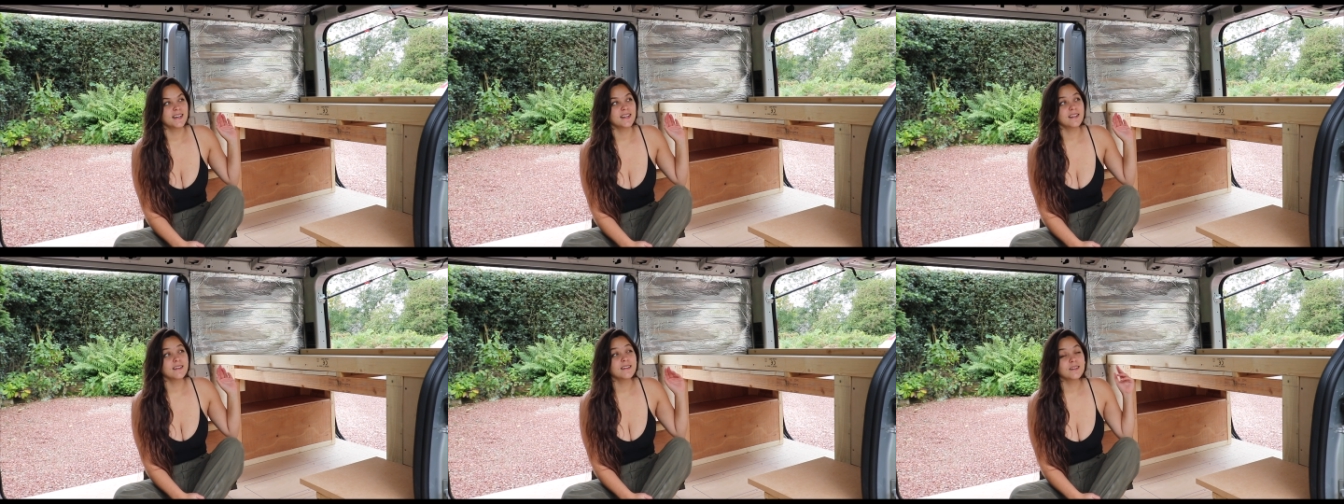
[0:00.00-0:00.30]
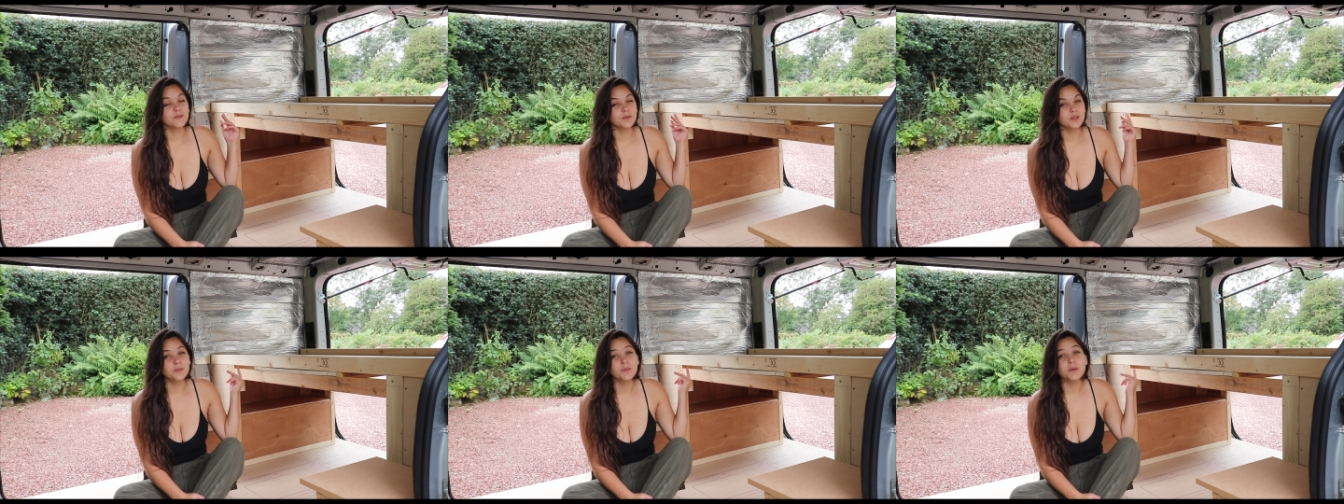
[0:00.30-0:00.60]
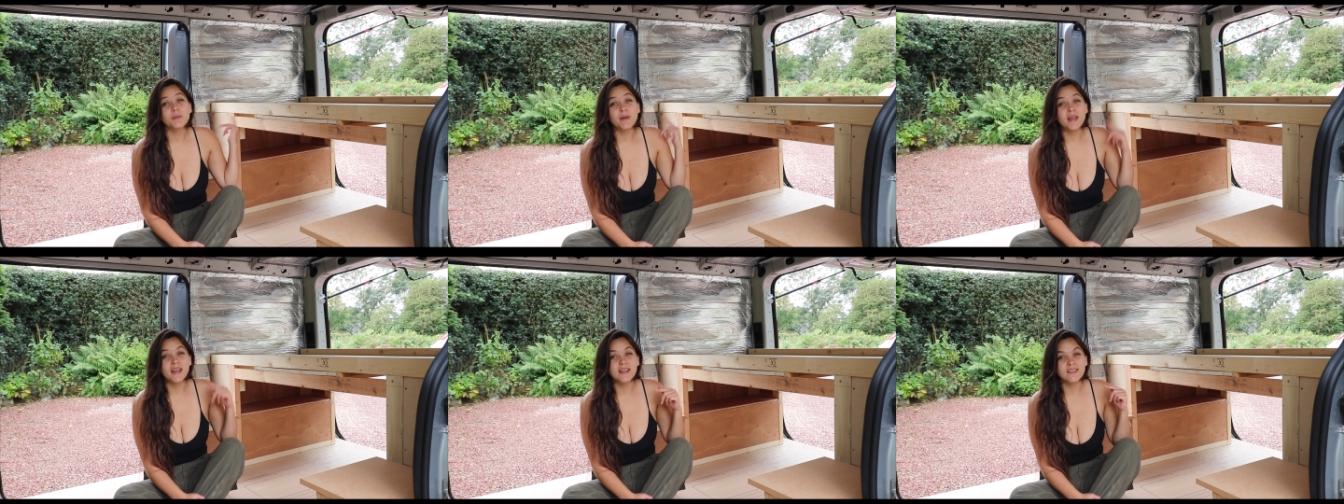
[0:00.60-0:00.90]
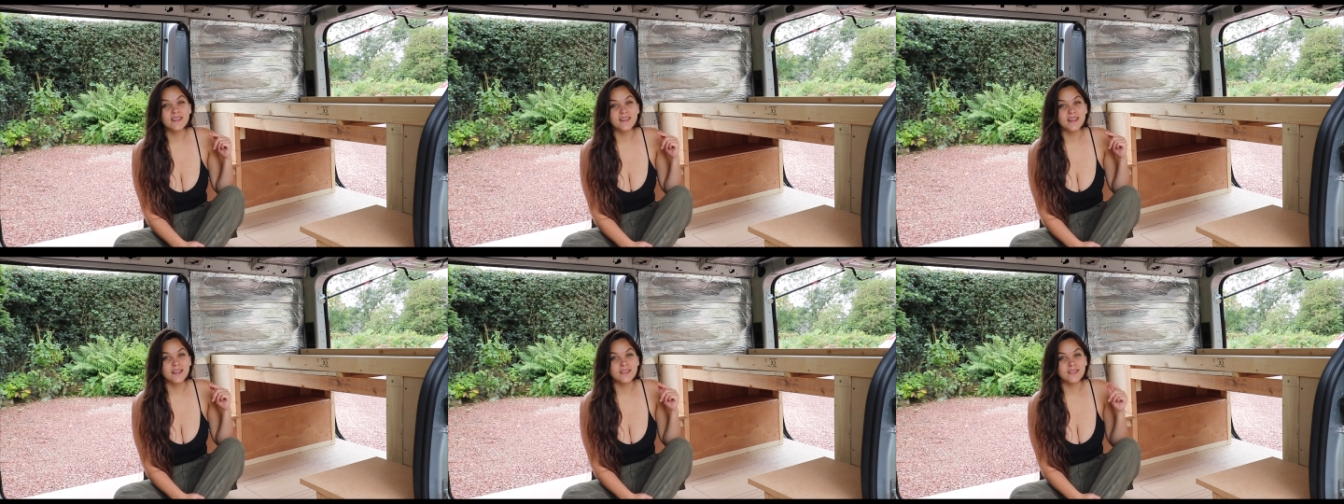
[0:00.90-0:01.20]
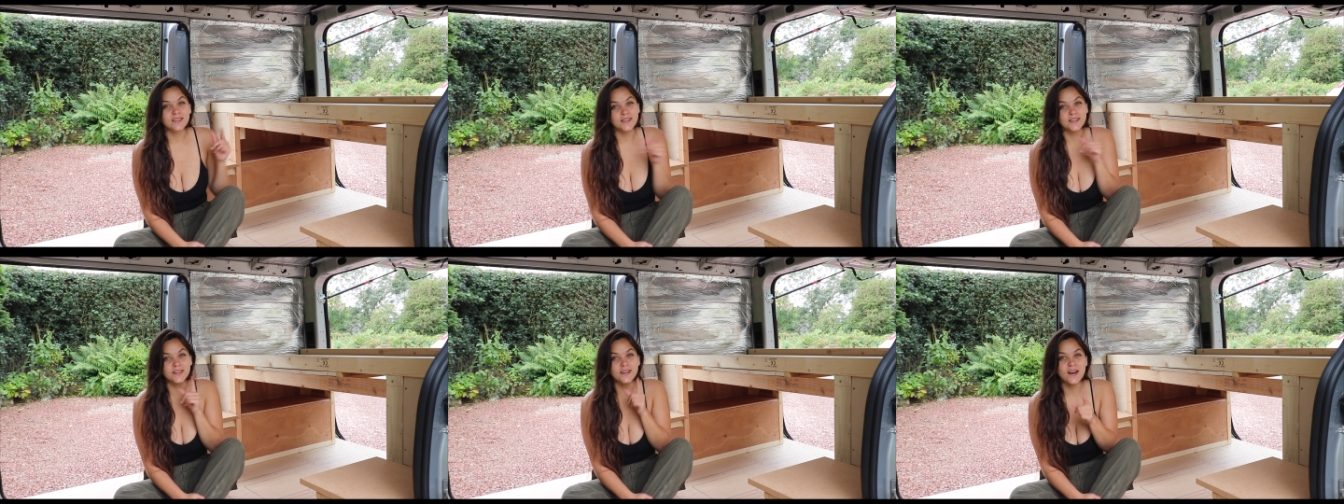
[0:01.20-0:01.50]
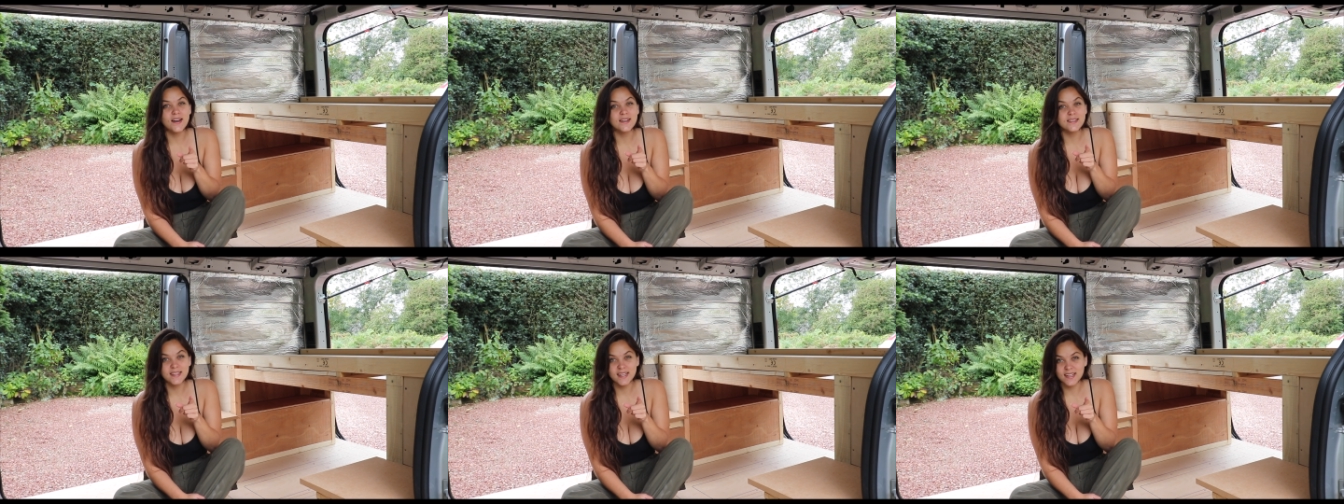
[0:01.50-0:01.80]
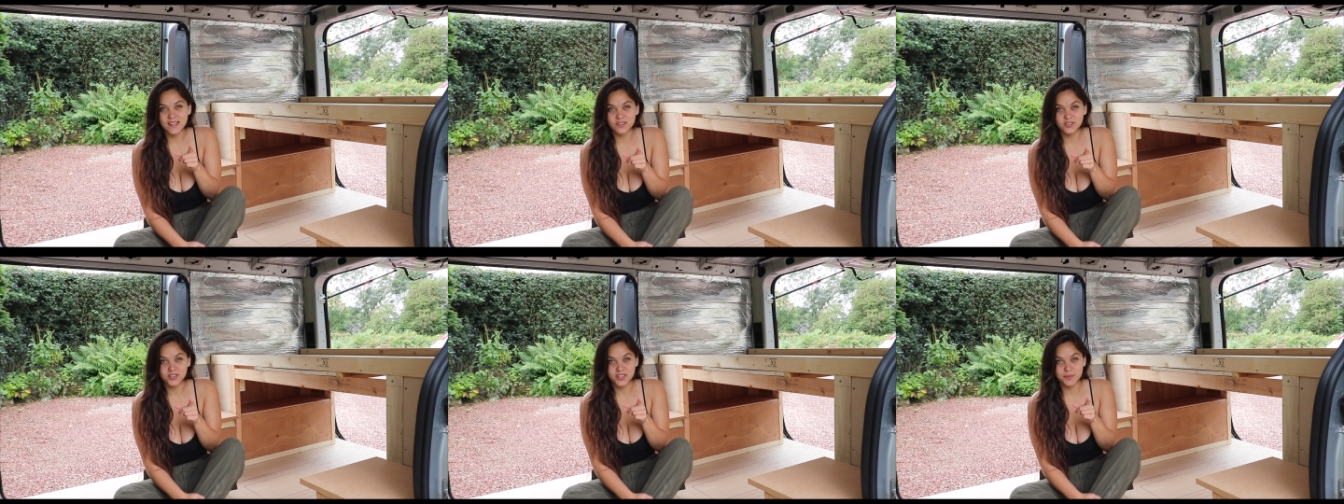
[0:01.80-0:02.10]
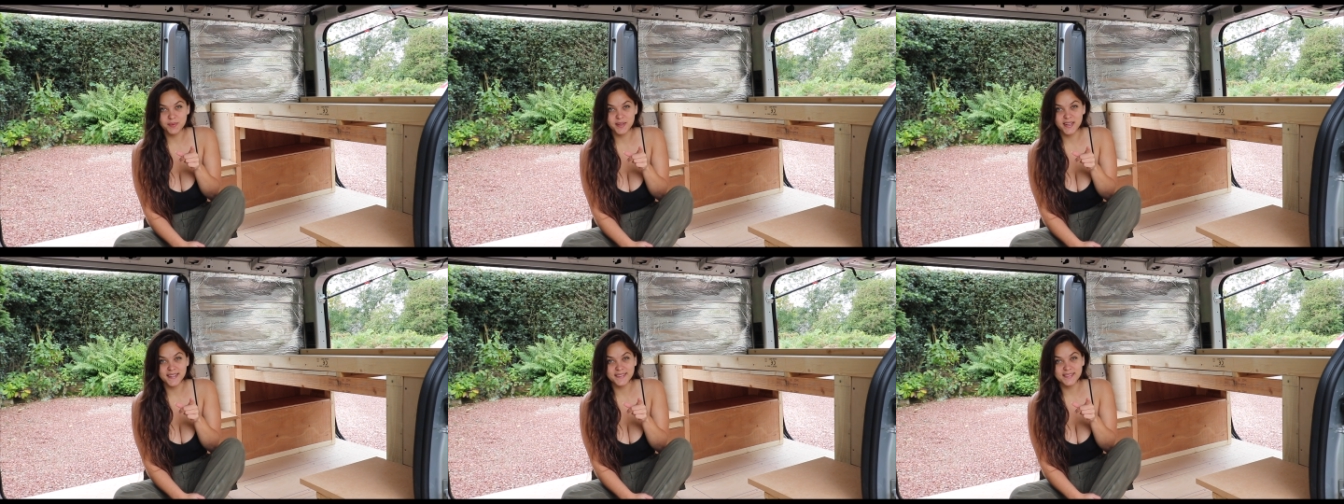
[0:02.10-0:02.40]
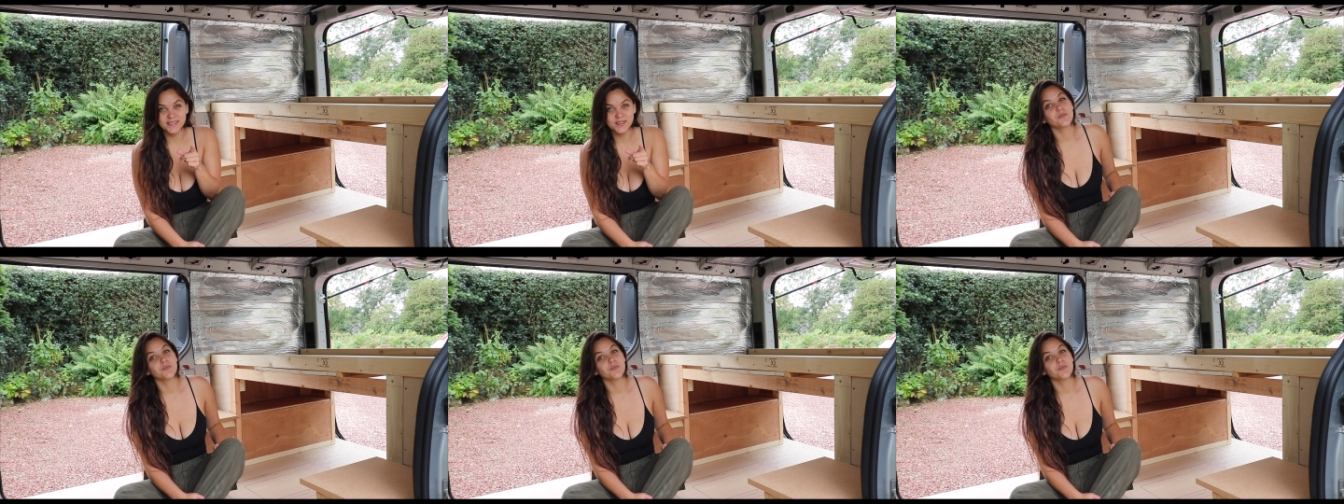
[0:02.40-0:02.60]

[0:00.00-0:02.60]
and then I'm going to be painting it so you can't tell how cheap it is.